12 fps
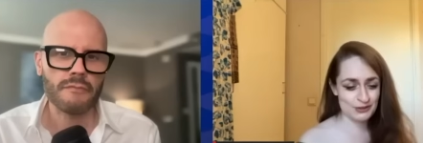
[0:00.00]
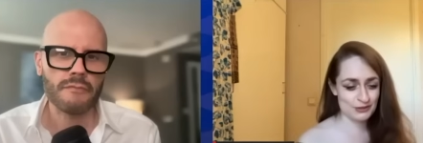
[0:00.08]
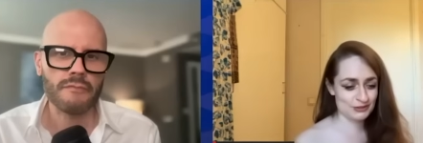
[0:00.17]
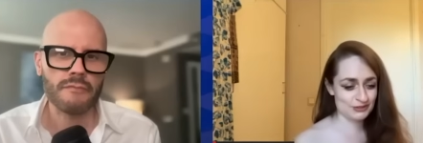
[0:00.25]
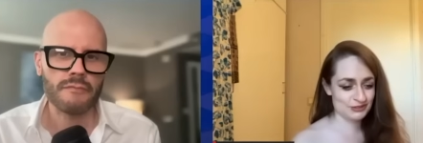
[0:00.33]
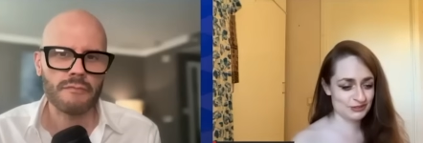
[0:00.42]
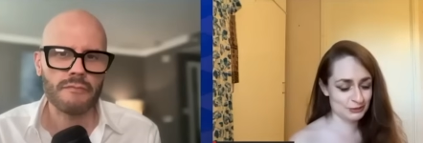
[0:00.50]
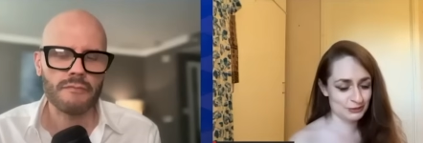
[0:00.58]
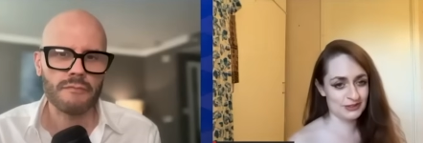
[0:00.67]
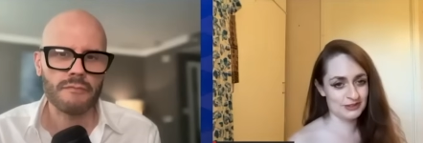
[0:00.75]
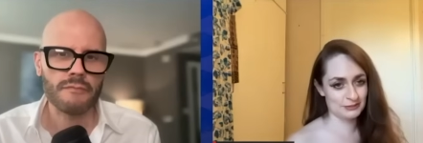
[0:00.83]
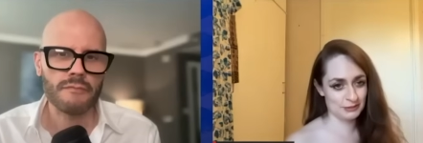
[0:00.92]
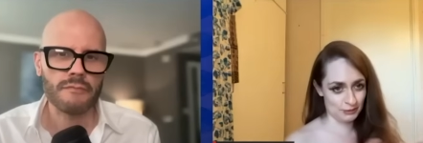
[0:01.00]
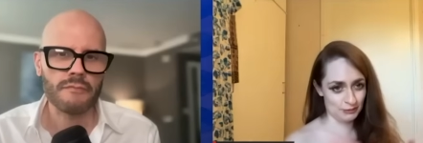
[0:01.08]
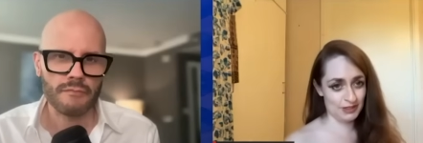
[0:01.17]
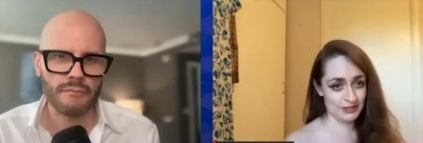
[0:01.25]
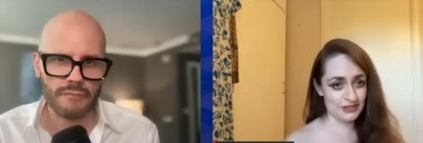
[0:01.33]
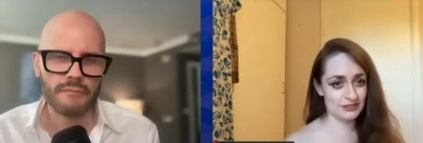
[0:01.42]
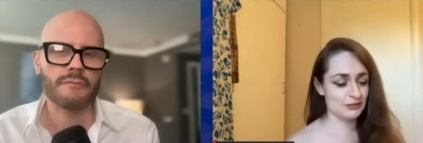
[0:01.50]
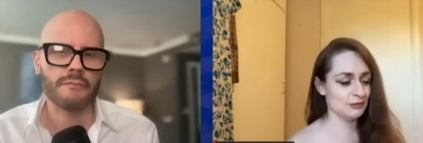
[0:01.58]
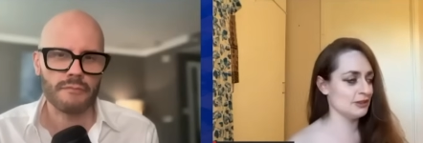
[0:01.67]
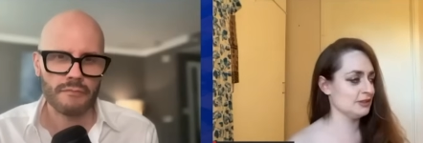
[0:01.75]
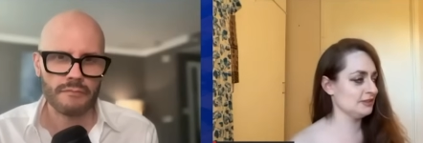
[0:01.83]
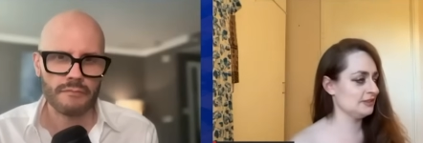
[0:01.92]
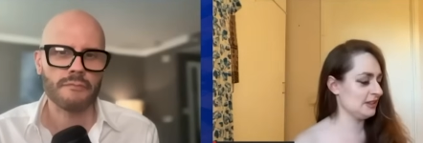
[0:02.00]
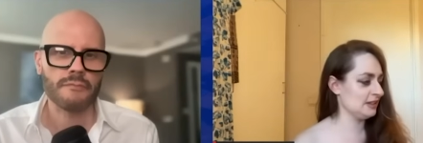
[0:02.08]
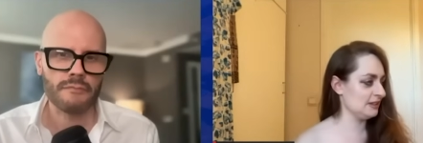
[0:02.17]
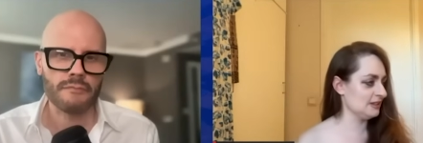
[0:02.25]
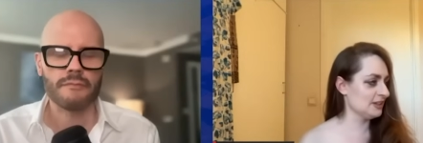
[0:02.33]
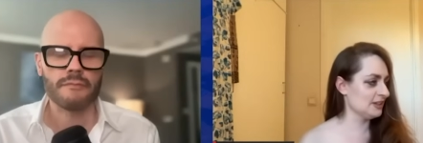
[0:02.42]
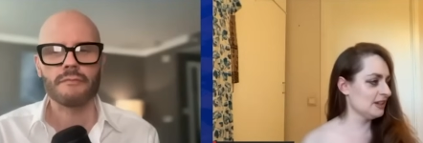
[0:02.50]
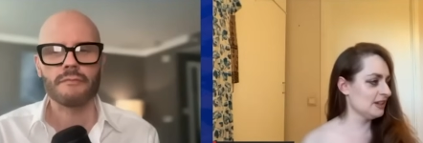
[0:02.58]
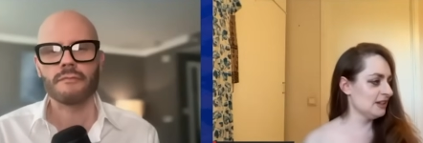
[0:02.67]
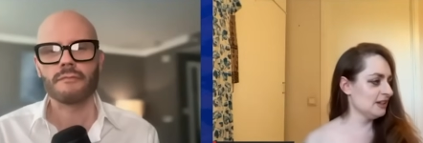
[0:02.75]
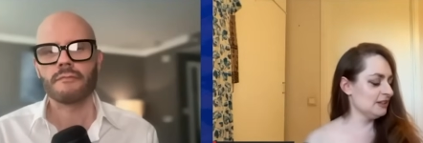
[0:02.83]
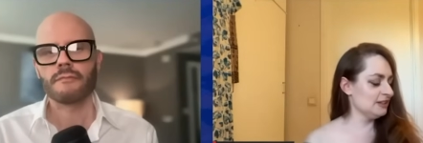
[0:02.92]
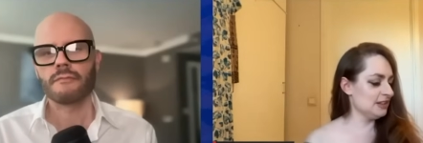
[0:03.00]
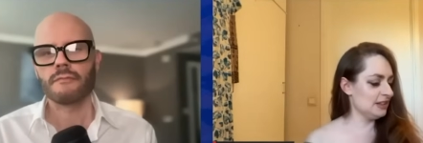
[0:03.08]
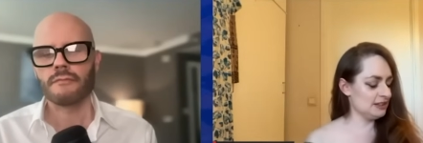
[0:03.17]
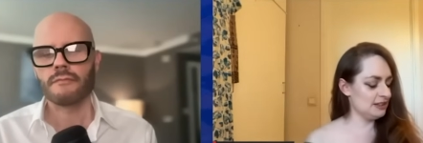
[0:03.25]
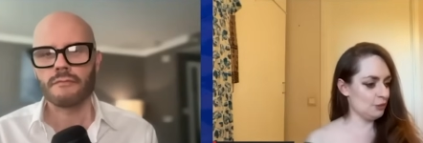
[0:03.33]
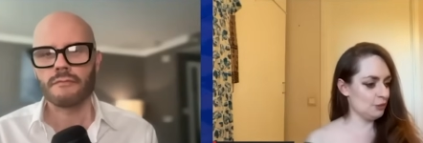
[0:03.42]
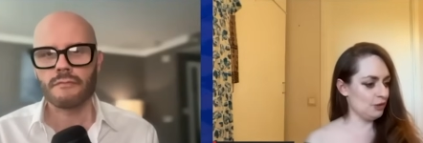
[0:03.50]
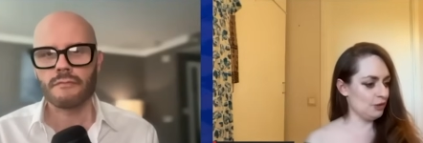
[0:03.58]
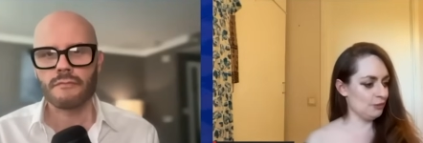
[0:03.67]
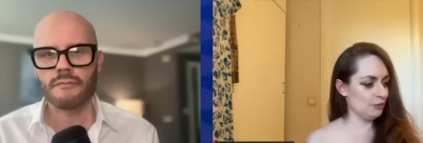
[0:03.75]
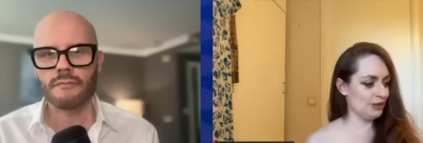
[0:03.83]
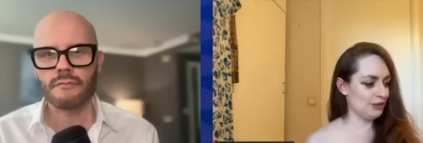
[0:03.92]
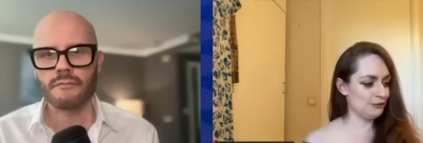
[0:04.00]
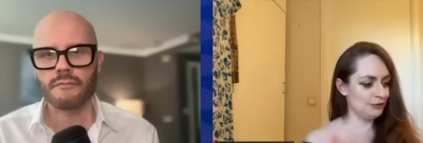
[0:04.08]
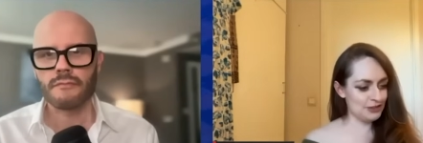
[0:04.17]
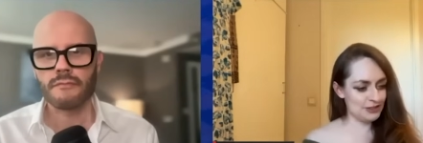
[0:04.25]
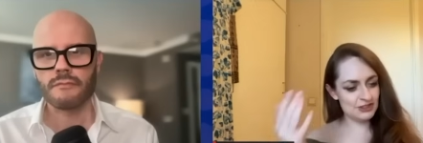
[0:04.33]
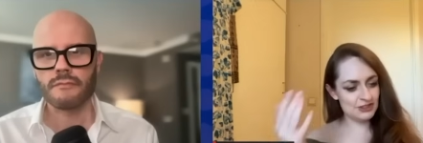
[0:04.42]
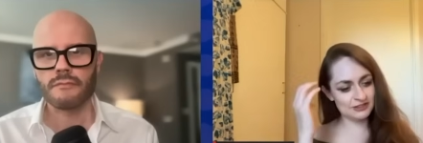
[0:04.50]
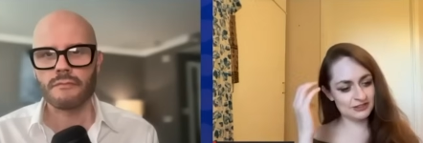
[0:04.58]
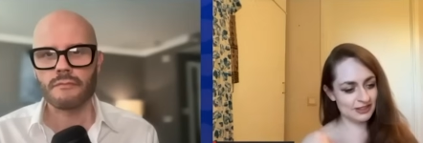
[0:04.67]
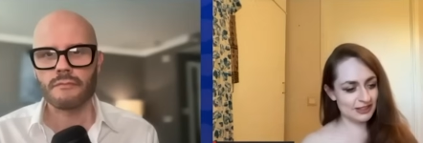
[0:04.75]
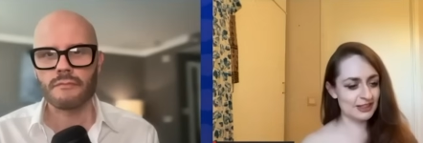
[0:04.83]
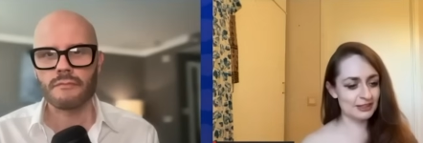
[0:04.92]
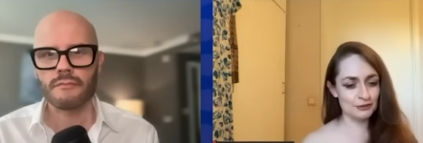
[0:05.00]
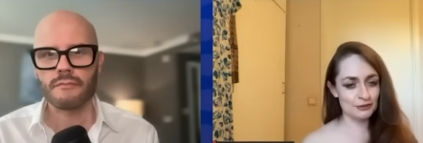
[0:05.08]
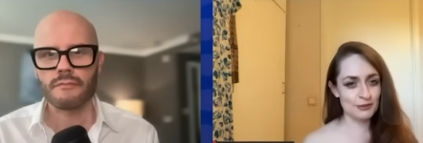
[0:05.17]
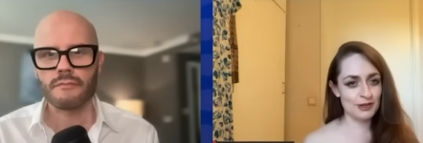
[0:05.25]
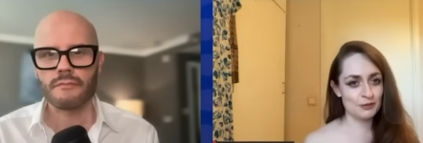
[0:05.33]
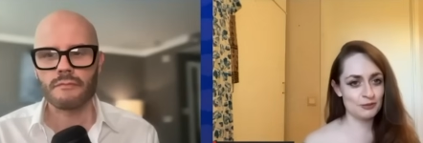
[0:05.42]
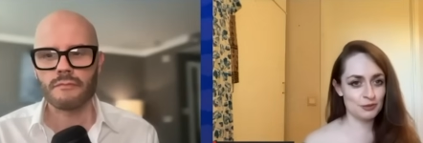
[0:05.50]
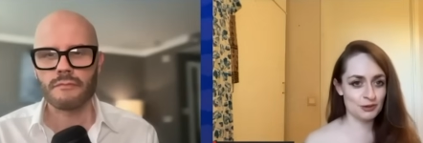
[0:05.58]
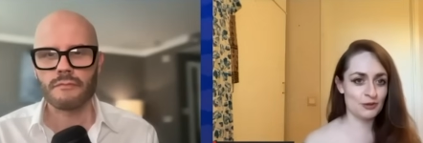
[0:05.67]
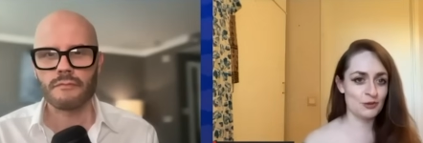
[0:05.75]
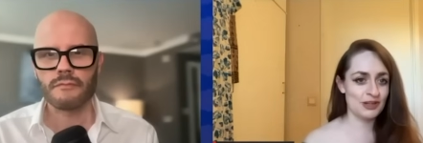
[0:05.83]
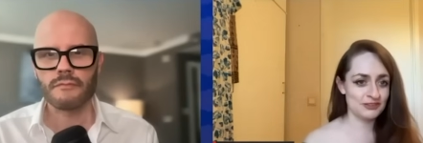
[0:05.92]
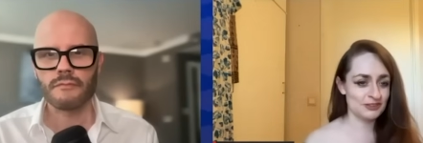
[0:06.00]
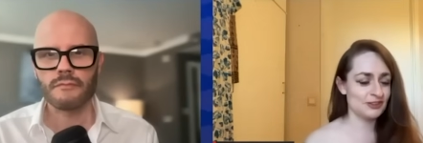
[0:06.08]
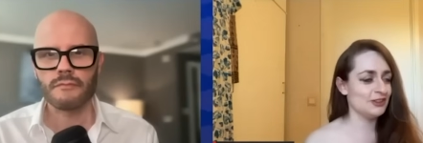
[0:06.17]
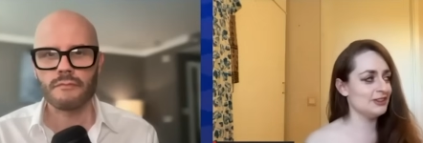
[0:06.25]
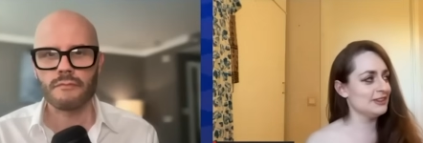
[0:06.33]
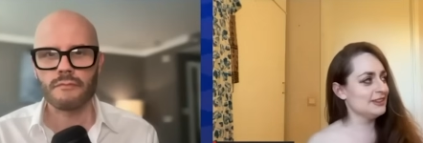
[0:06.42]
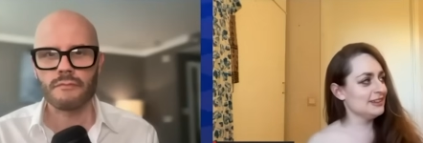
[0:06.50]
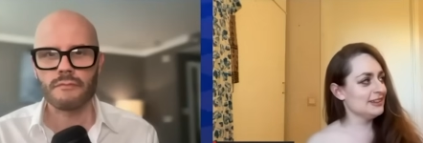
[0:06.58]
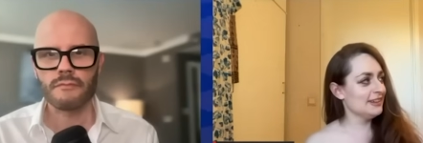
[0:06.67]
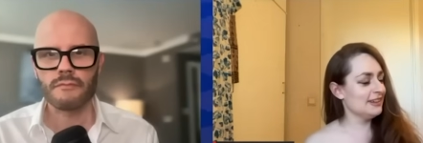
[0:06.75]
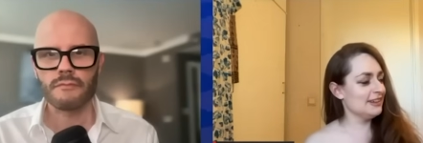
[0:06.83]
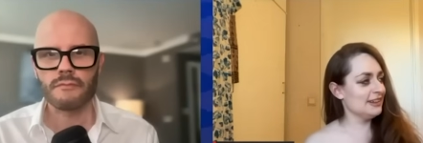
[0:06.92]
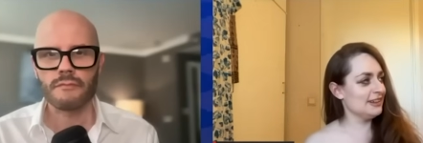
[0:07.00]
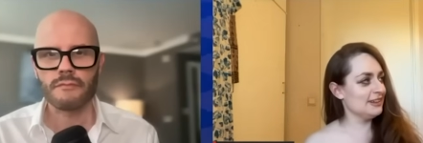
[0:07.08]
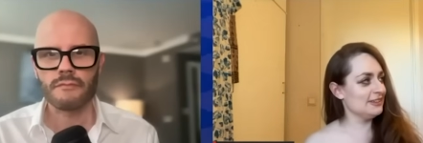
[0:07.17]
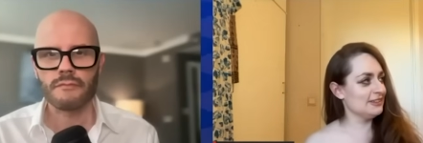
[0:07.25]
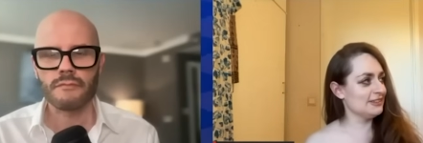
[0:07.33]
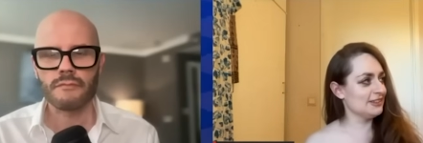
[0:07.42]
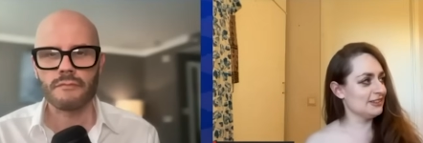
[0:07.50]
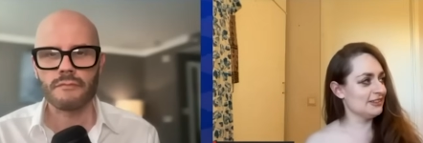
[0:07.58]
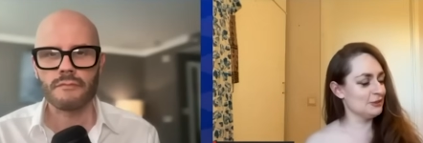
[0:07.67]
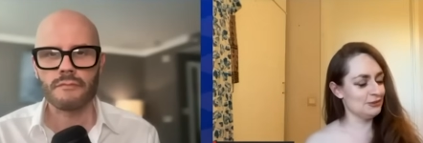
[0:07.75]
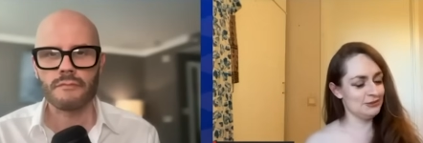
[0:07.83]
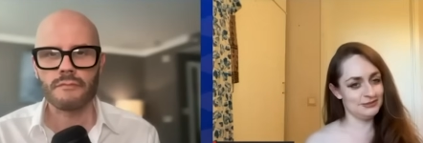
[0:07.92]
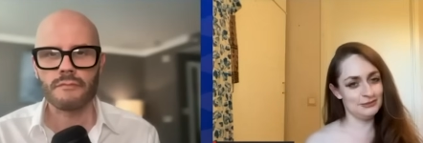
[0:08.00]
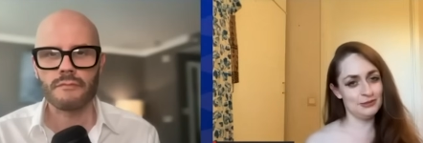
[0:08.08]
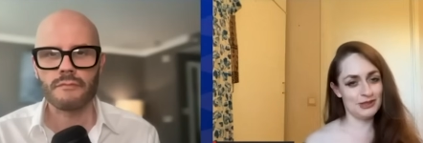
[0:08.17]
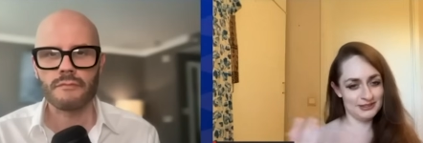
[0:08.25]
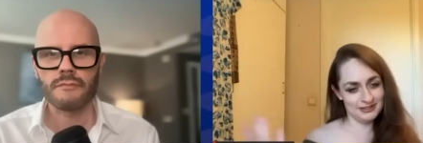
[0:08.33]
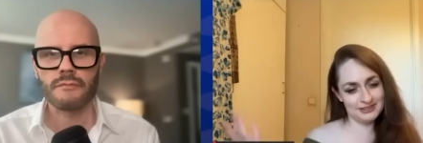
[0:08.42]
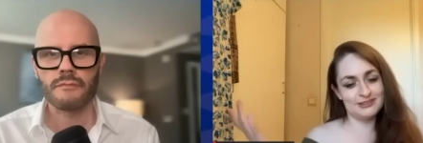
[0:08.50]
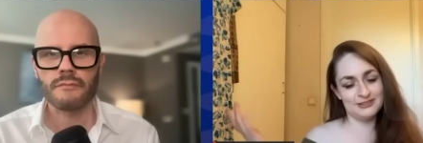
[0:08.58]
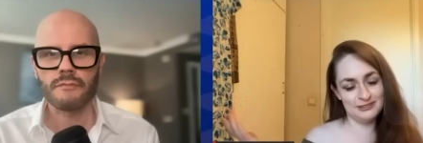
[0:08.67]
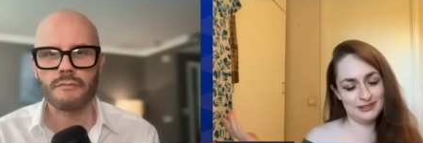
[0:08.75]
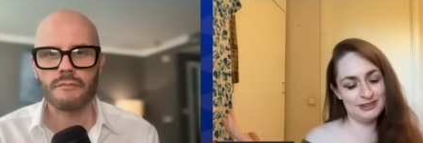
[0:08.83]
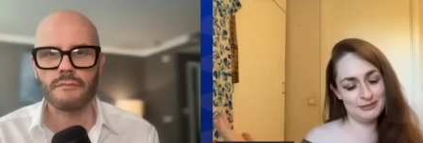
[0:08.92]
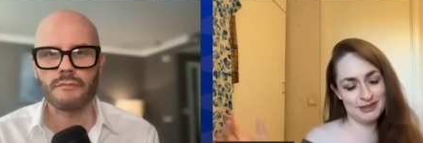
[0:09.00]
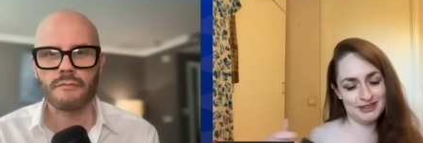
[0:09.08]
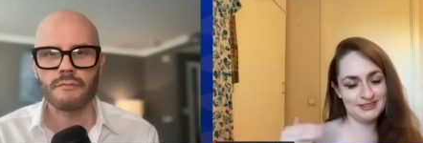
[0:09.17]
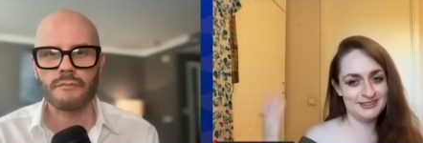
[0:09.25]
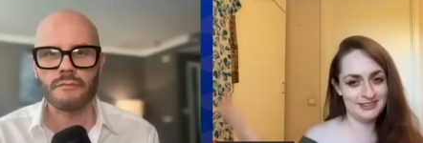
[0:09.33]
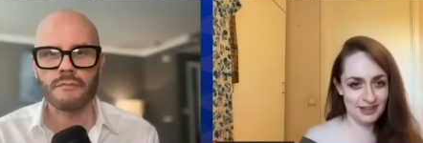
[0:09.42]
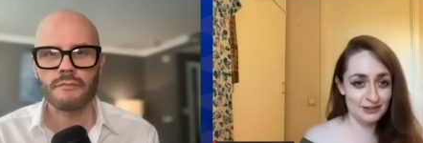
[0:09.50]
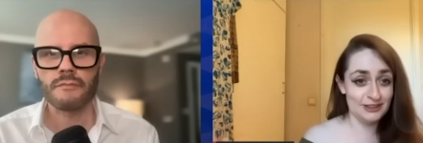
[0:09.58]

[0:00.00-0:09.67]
Speaker 1: when I was a student or PhD student, and then when I finished it, and I killed off my poor quasar, and uh, well, it. I mean,